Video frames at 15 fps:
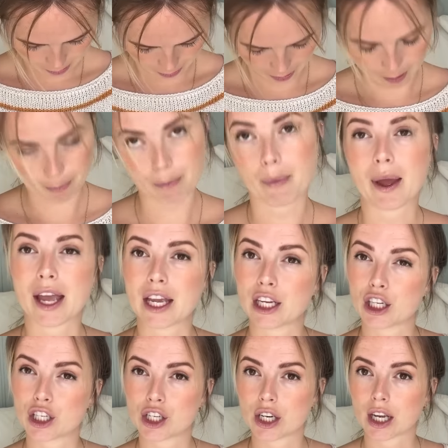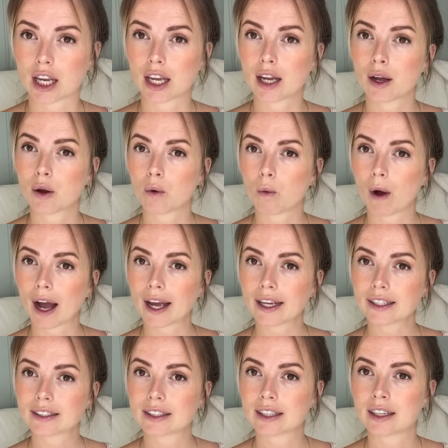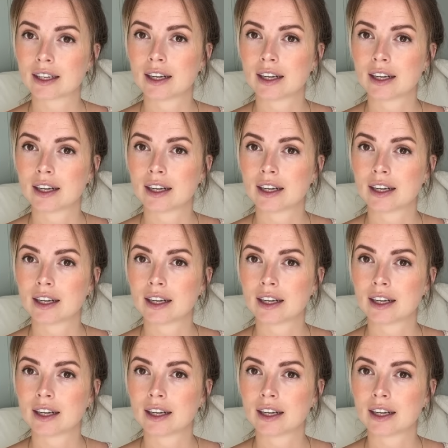like a beigey white,